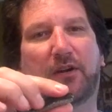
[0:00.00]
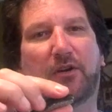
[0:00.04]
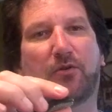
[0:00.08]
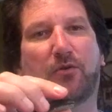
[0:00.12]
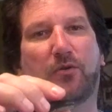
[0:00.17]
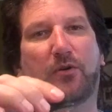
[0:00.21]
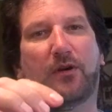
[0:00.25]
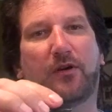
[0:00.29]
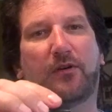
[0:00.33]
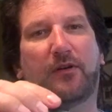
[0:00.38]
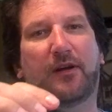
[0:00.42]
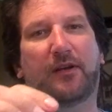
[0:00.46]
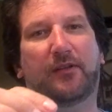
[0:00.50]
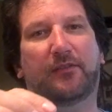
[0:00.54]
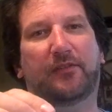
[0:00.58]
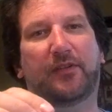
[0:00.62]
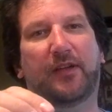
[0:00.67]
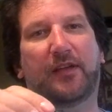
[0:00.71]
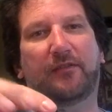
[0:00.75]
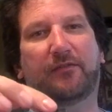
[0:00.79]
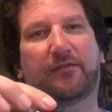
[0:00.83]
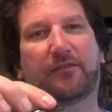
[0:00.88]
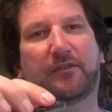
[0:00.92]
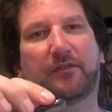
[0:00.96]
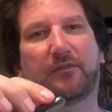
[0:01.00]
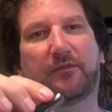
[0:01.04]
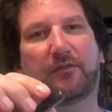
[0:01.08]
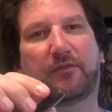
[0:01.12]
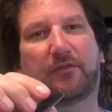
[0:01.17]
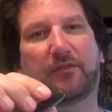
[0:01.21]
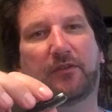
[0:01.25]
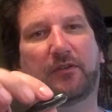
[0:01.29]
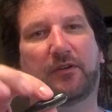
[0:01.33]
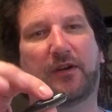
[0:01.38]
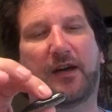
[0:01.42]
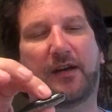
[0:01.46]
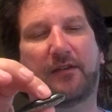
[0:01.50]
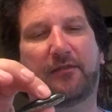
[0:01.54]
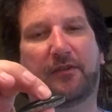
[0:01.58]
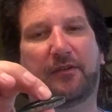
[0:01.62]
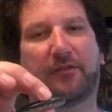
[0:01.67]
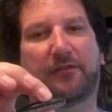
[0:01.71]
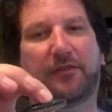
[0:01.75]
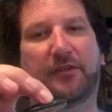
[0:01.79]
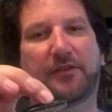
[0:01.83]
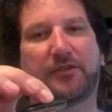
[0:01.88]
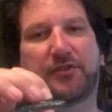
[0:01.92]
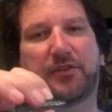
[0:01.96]
a 1/4 ounce head for a lot of
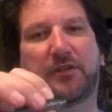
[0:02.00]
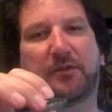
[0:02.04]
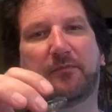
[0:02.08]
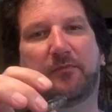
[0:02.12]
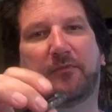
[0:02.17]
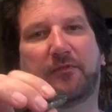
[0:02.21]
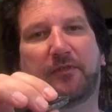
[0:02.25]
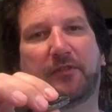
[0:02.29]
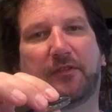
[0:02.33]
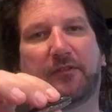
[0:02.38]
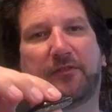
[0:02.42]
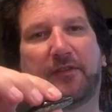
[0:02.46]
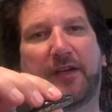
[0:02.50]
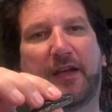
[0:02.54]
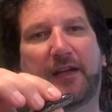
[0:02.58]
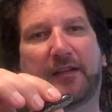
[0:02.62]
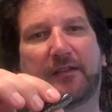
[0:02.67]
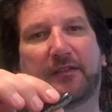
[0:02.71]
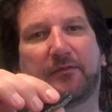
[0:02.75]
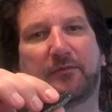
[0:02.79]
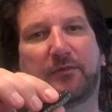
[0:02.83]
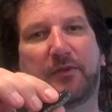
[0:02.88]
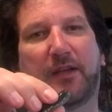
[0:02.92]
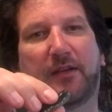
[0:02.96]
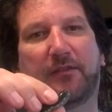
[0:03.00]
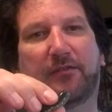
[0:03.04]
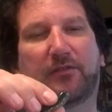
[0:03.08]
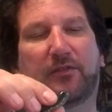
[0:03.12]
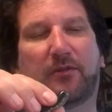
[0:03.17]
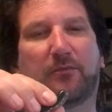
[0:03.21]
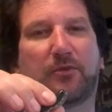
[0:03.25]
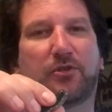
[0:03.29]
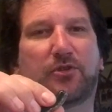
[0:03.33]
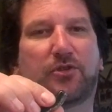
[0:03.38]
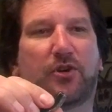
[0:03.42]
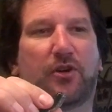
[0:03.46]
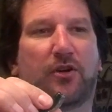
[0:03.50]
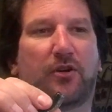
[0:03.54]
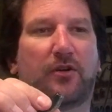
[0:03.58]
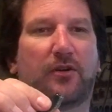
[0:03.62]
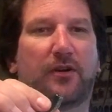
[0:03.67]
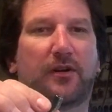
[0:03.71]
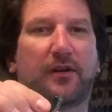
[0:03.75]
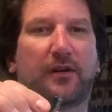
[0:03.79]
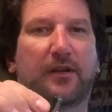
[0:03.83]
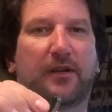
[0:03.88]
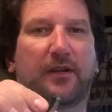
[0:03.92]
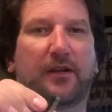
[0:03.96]
our fishing for the fact that we have so much
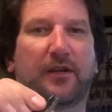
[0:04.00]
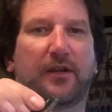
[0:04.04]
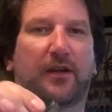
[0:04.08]
current.